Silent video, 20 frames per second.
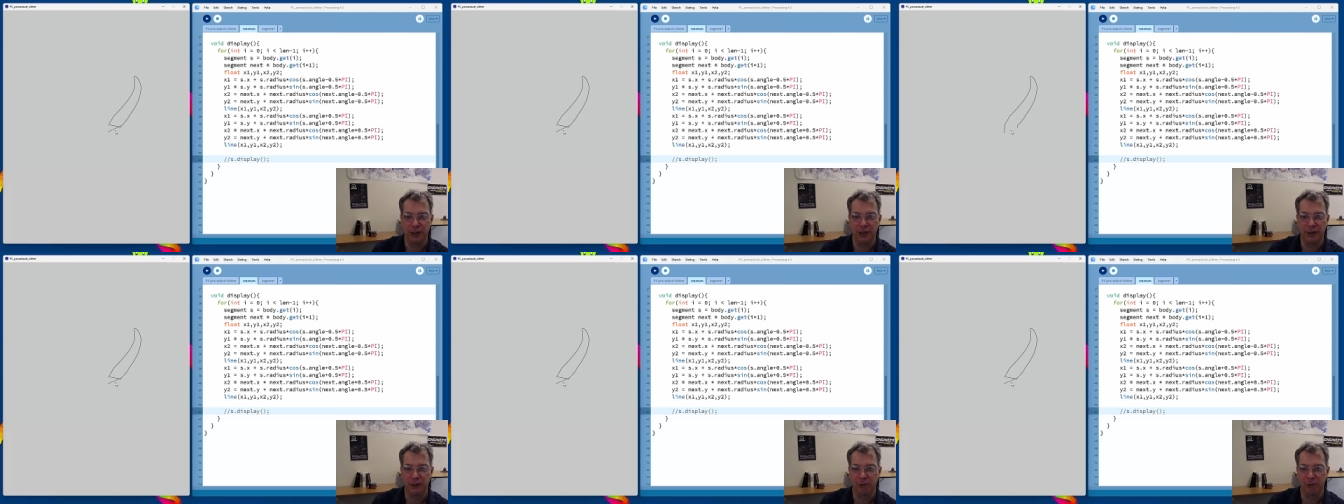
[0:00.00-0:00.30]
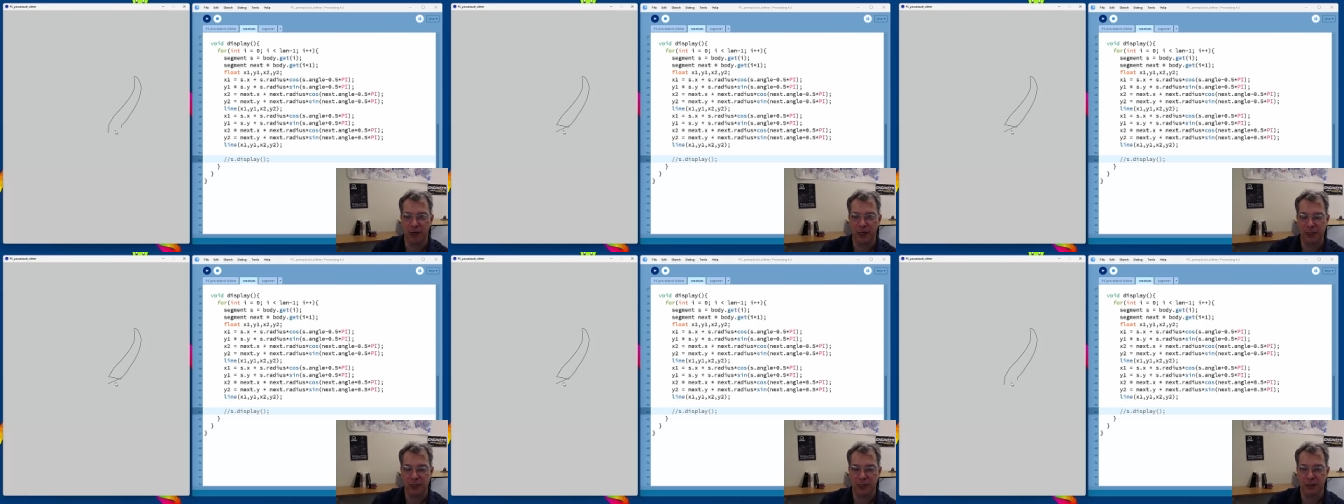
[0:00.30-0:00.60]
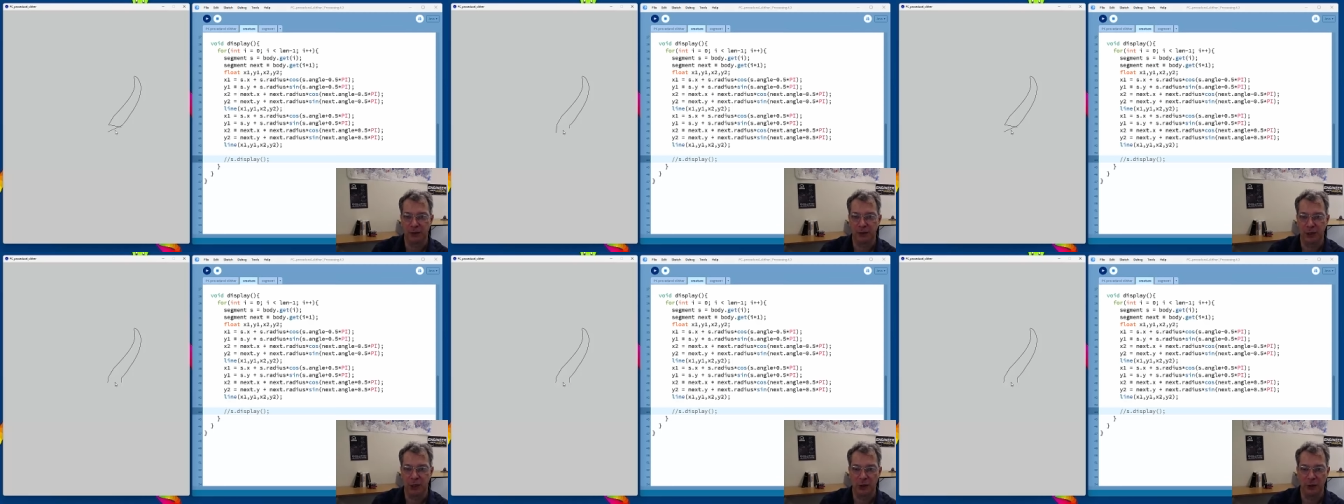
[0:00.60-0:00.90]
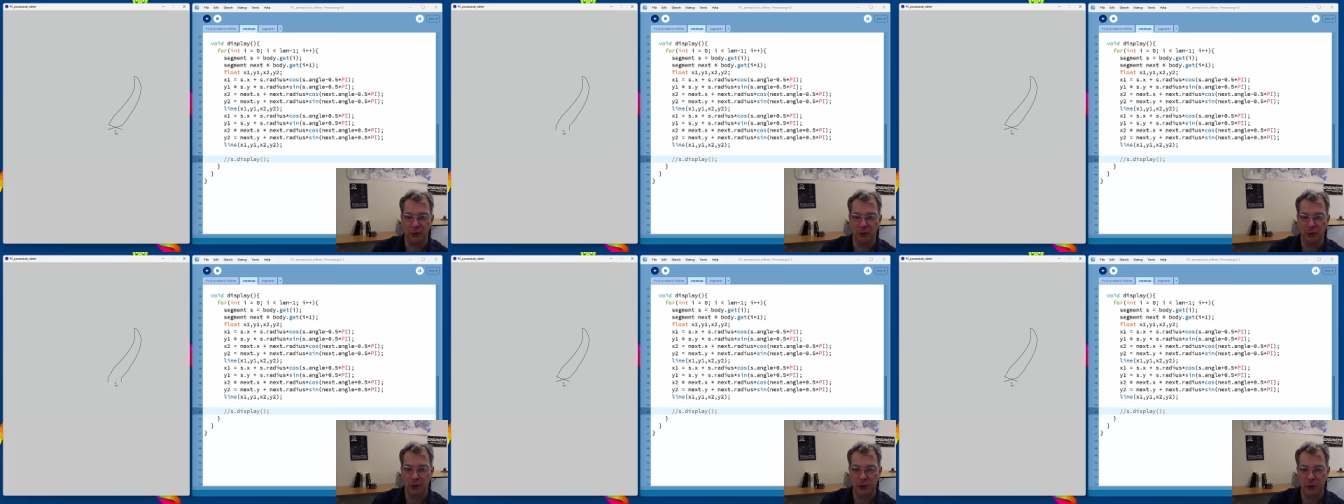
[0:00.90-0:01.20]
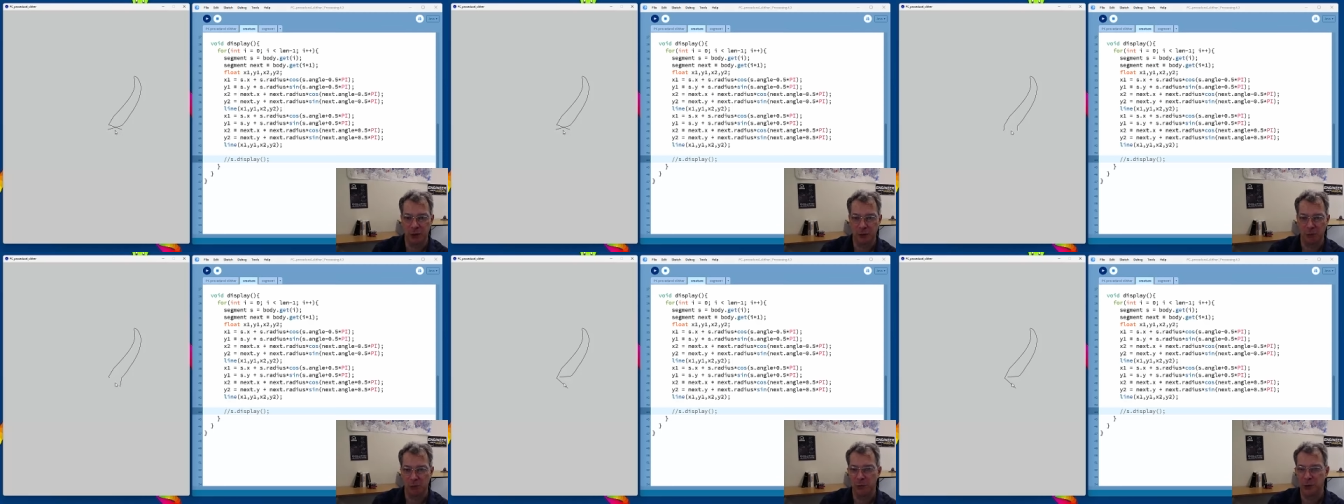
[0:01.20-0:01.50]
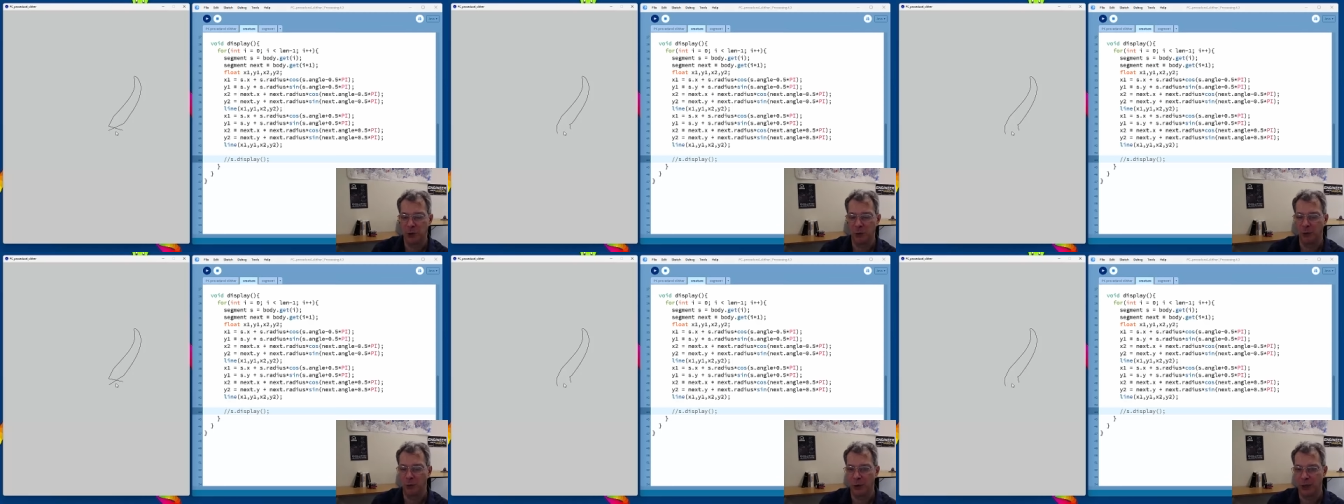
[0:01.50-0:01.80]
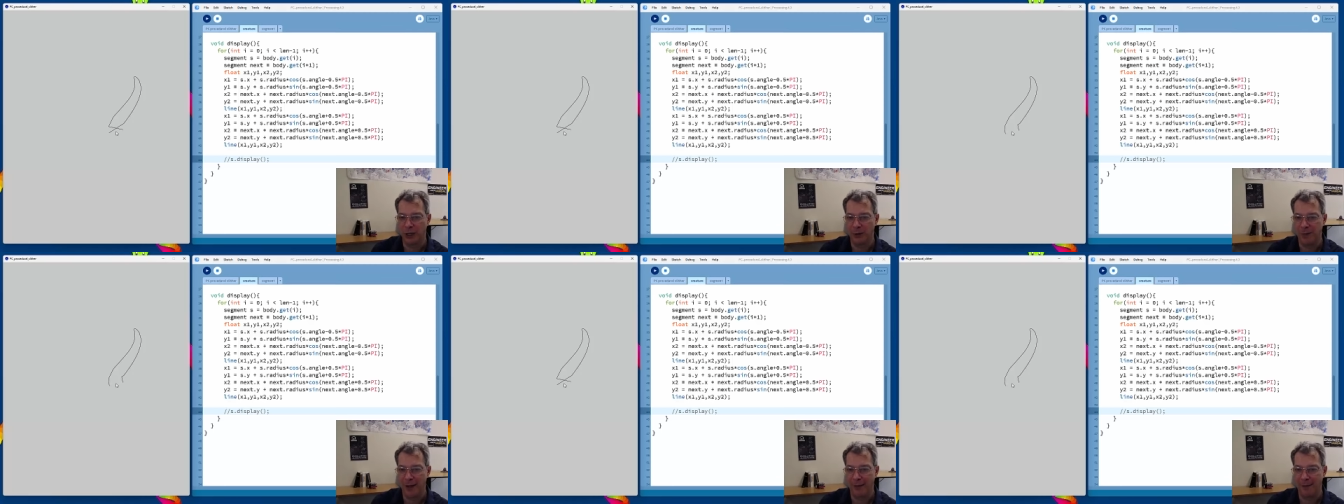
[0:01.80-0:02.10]
in the rest of the code. So don't
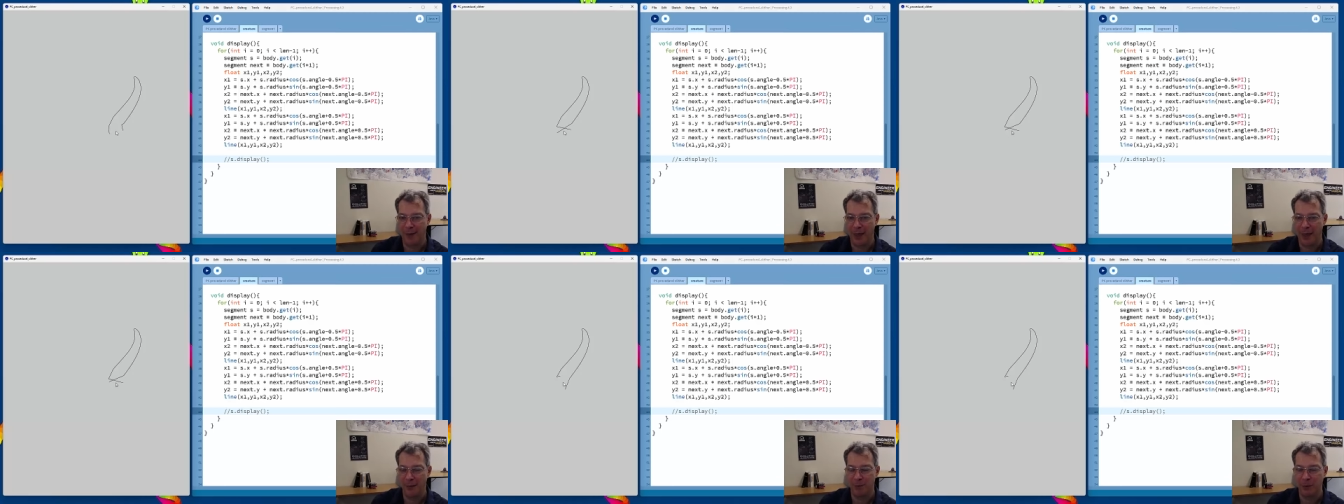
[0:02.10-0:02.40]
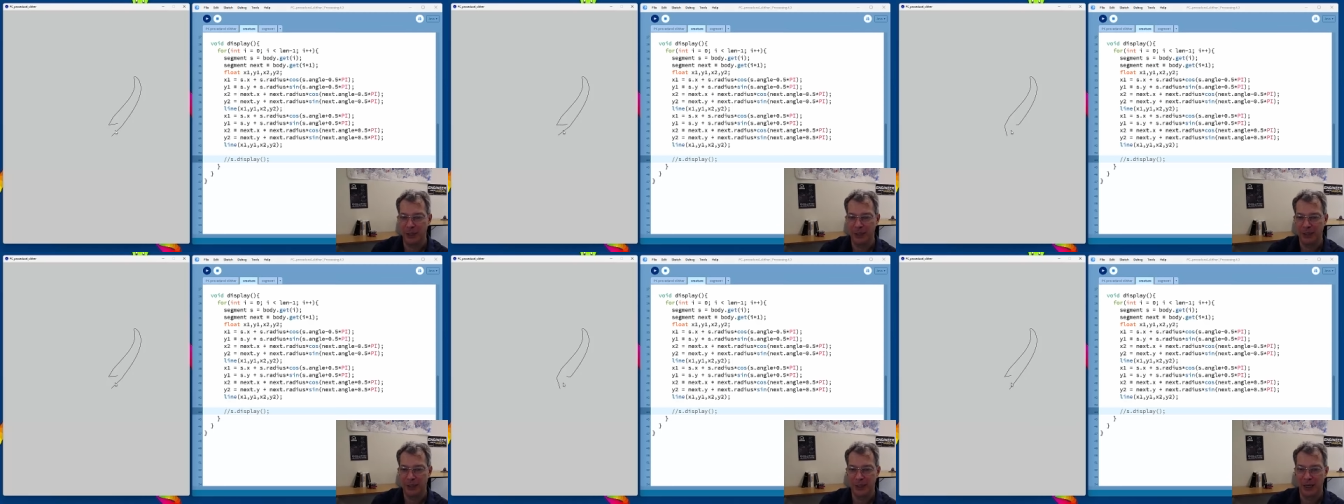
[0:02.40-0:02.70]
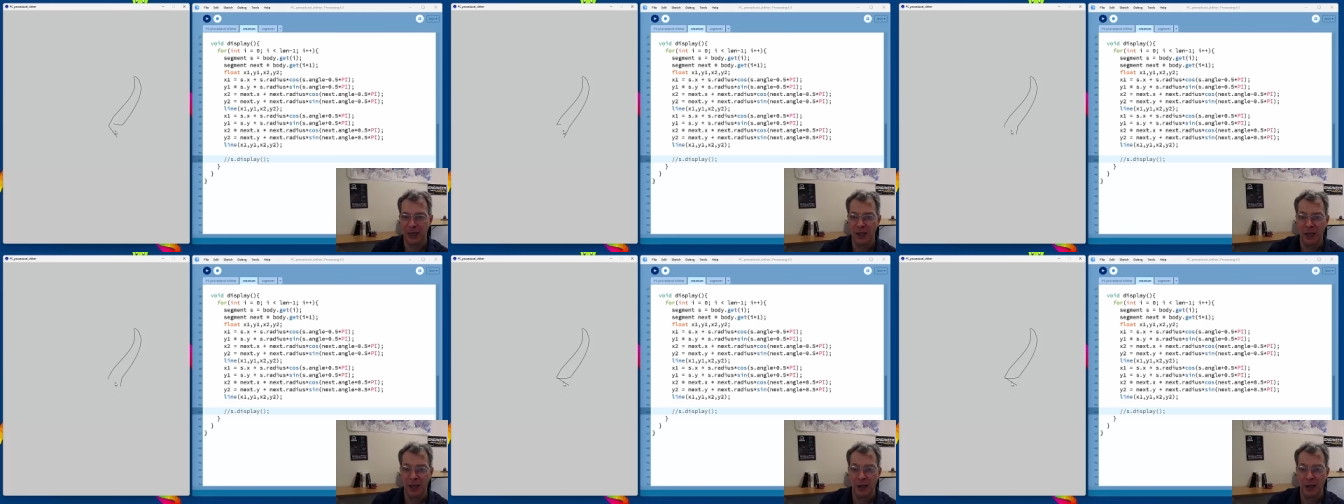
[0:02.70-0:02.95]
worry about that piece.